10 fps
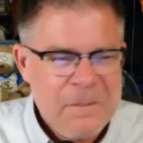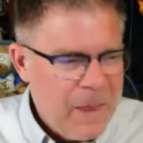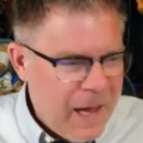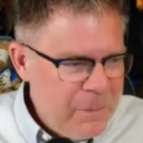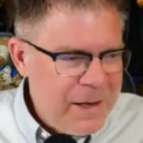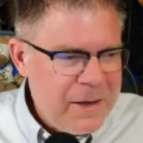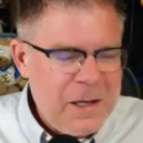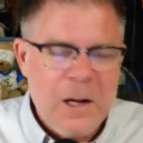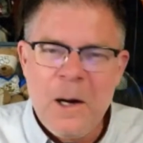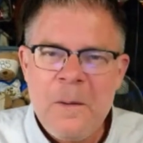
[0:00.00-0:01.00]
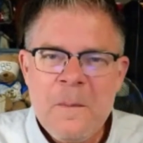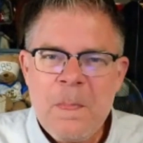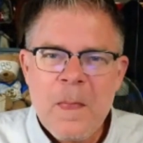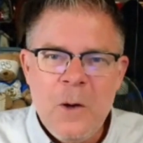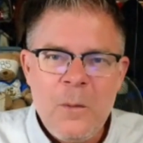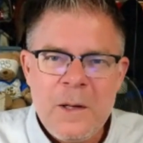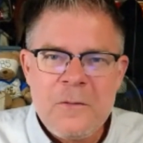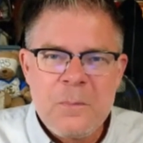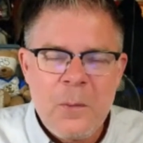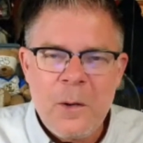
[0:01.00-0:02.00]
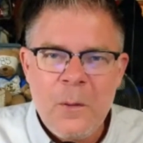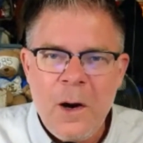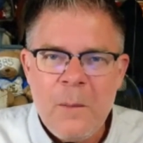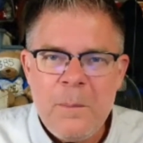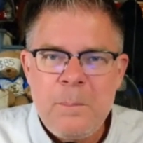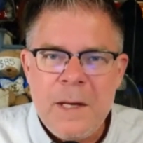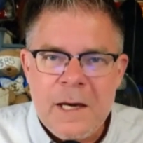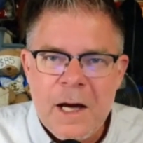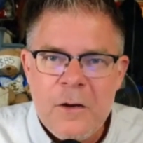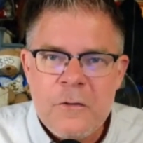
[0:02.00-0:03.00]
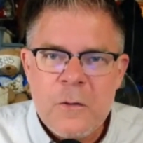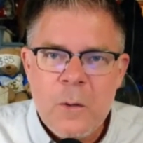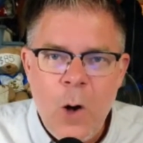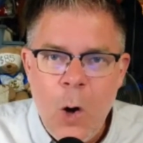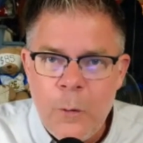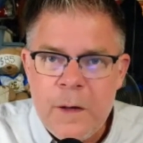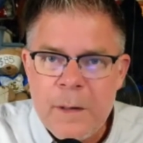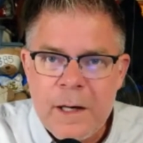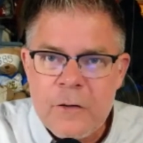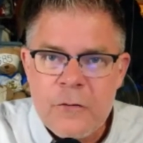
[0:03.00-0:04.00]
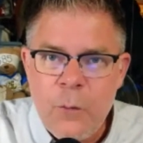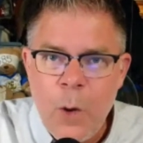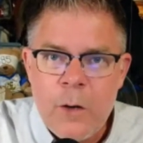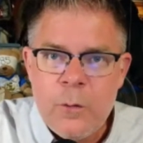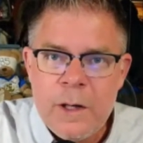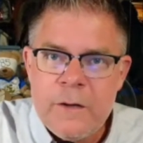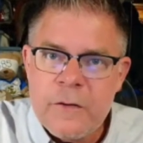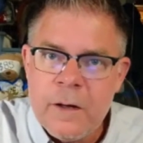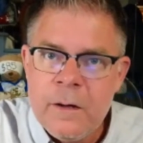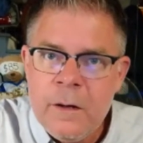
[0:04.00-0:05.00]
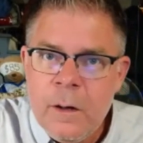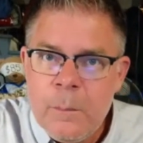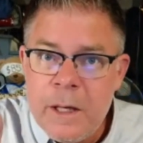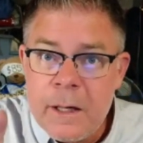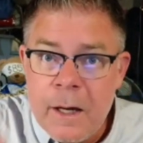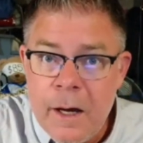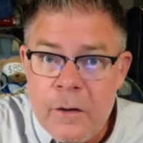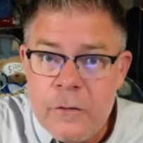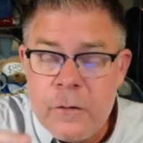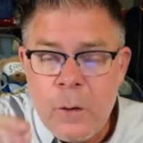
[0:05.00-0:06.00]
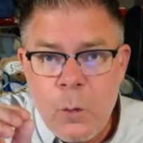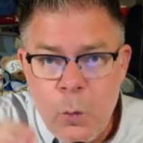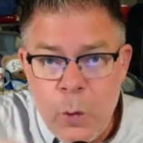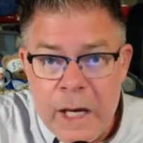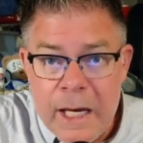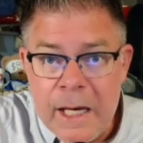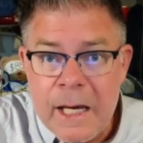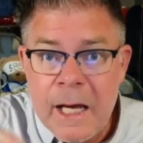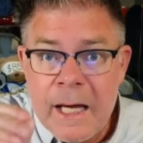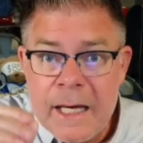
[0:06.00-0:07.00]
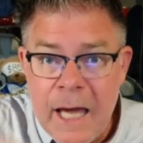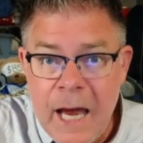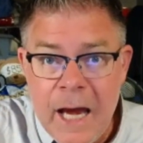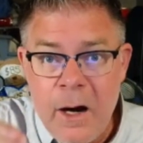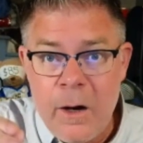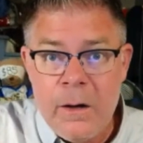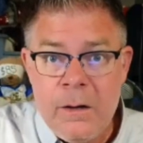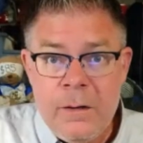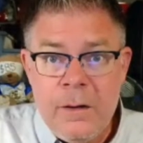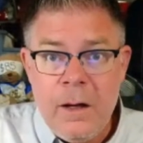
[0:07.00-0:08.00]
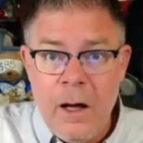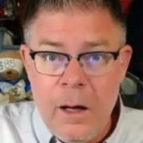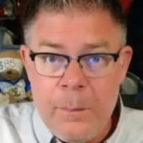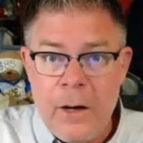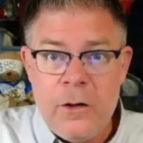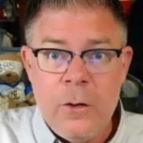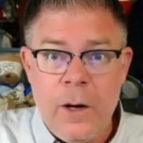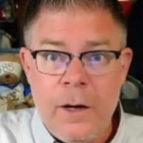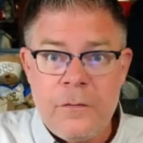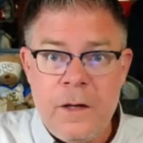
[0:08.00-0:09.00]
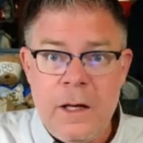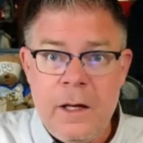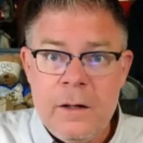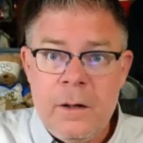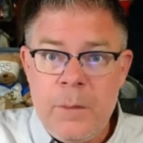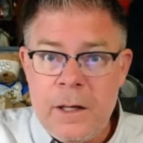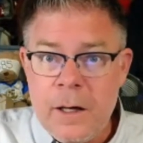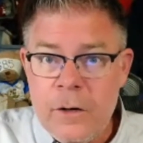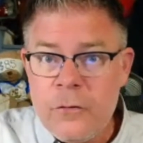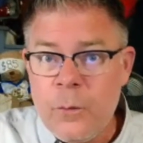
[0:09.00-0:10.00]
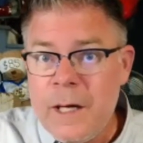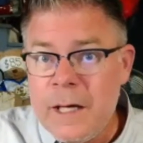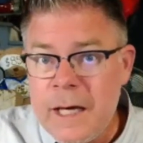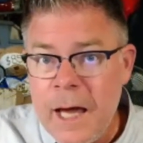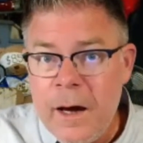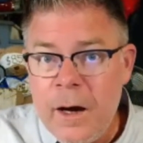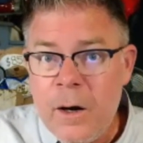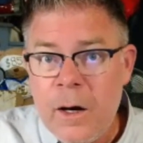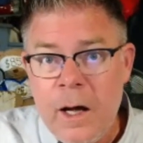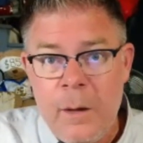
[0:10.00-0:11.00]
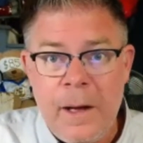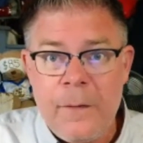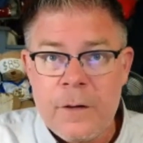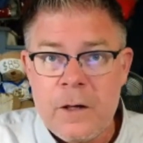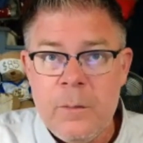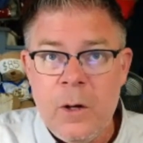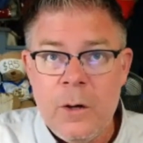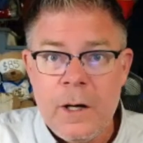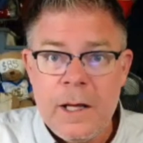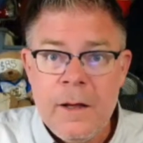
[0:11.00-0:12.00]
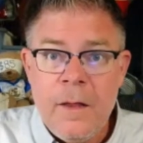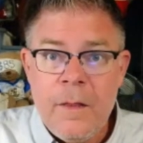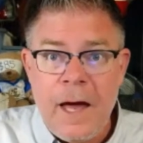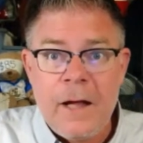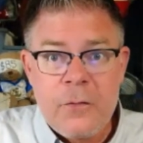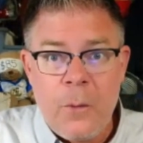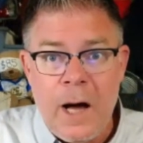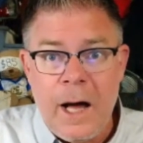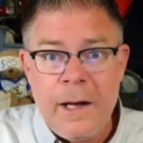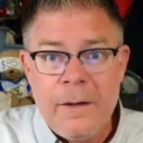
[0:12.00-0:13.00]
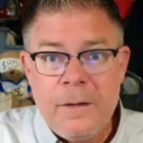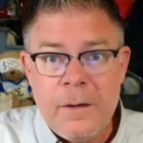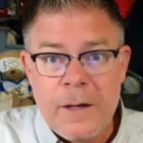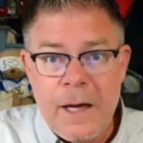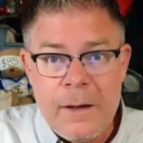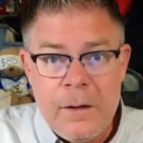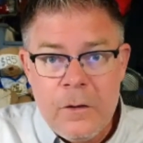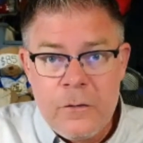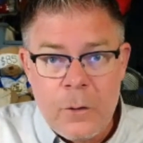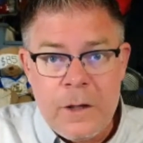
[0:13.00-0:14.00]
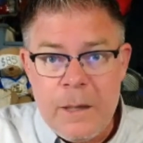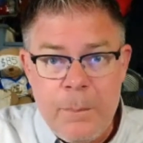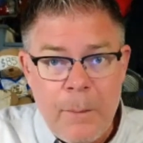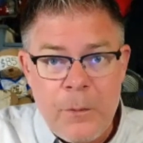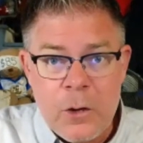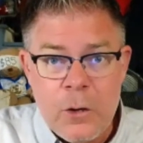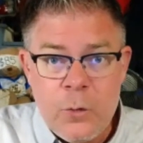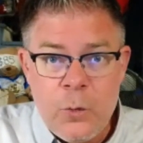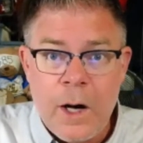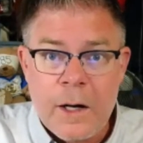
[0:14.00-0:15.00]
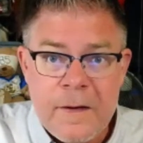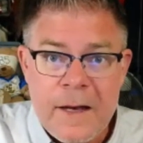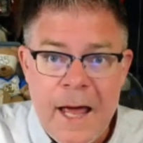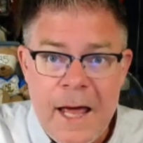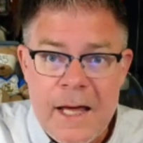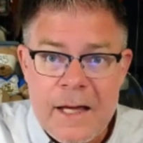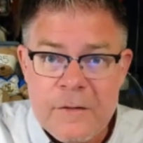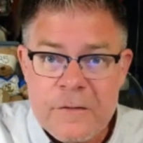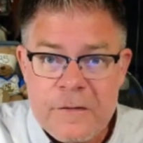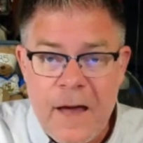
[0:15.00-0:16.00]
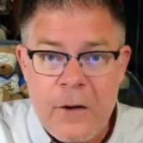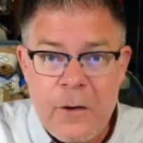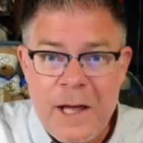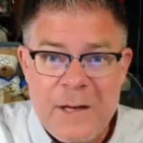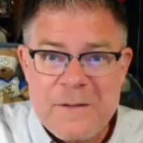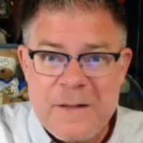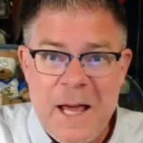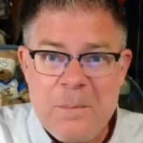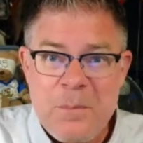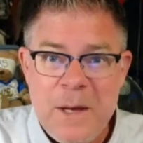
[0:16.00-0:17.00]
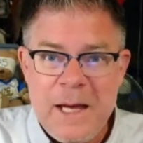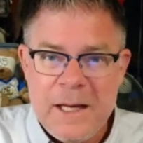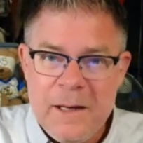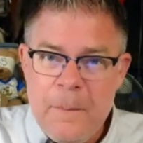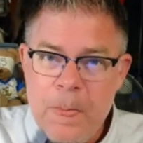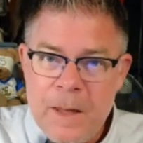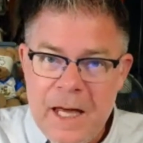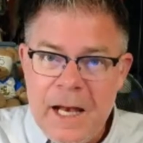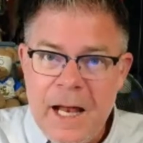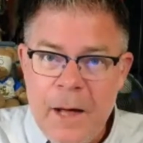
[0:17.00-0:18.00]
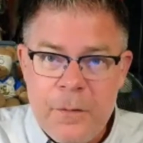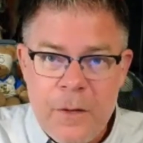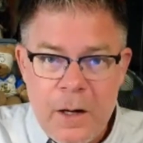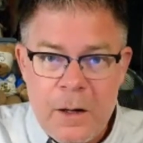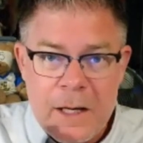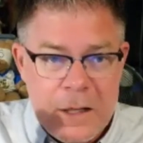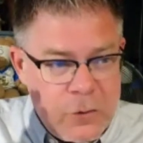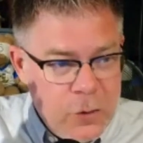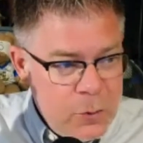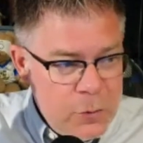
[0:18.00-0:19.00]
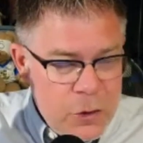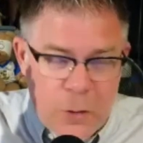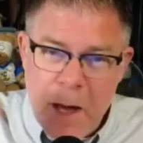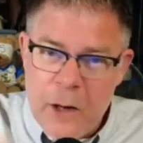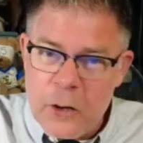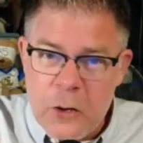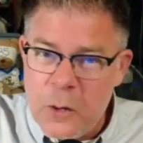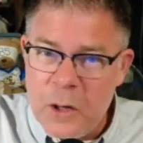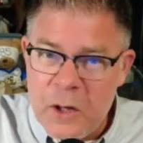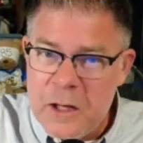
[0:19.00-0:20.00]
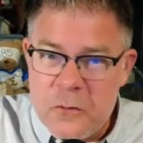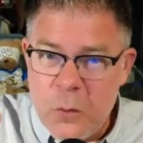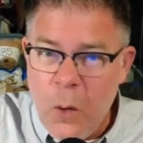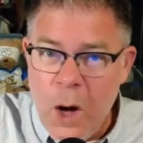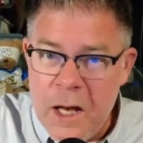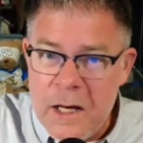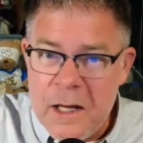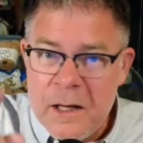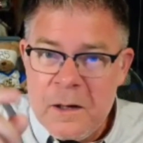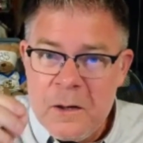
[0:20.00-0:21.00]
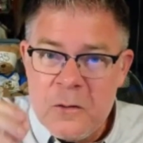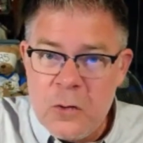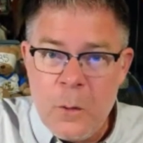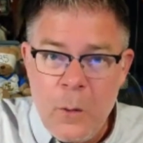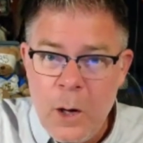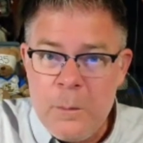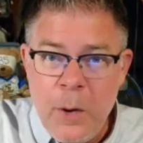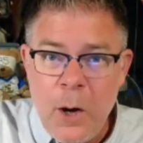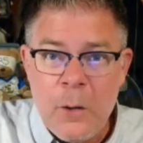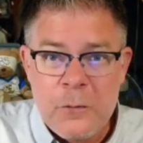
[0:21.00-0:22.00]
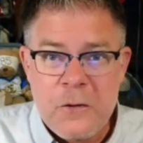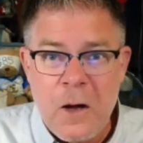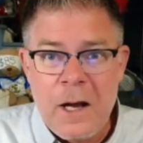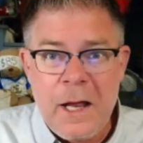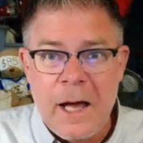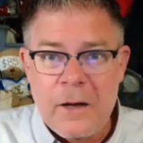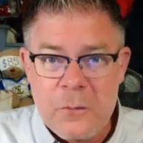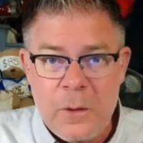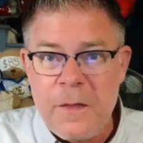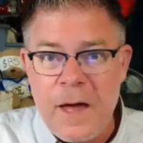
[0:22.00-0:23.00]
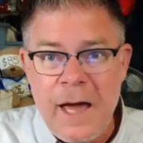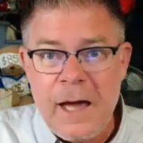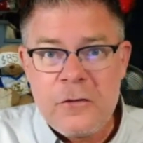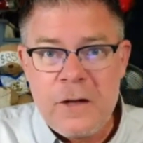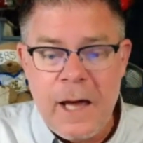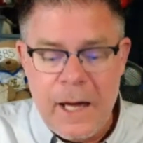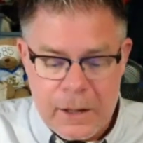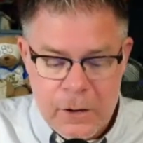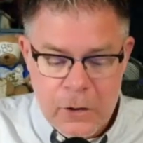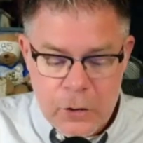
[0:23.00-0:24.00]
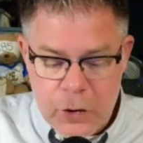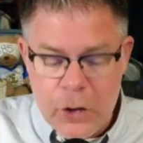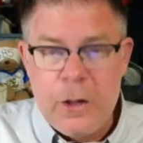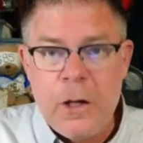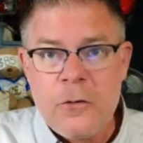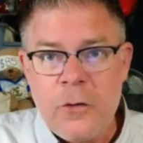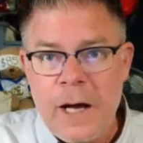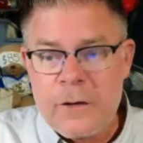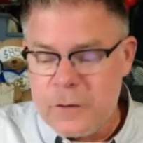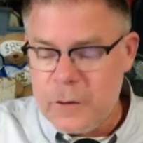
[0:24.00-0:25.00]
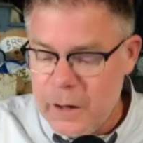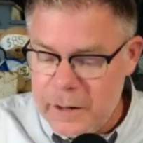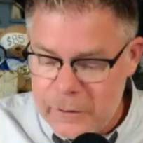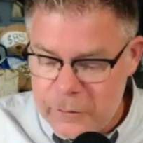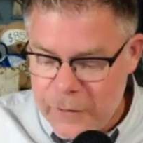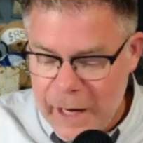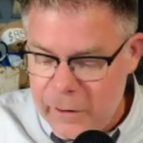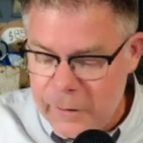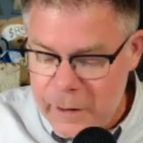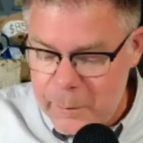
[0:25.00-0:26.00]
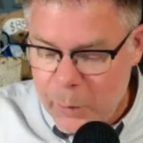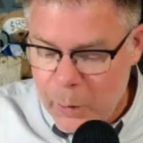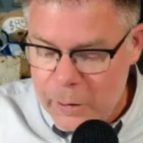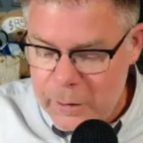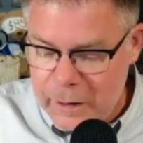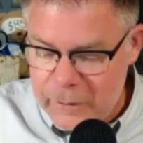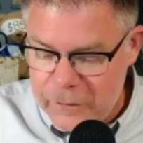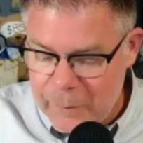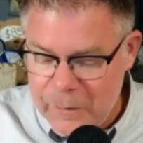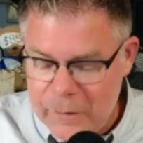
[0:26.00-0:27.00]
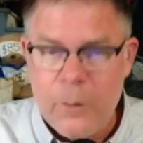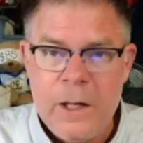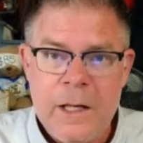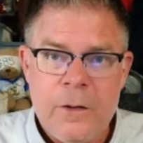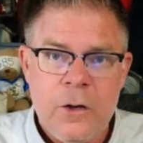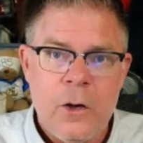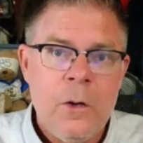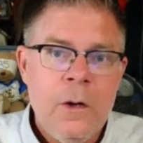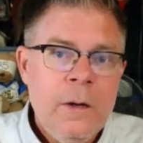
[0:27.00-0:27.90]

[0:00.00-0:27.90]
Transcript: I may, we're because of one reason, because we care about UFD, because we care about the community. That's why. Okay. So keep up the good work. Today is Saturday Stampede. Get out there and you better do at least one post on X with the hashtag good attracts good. It's vitally important and something that we need to do.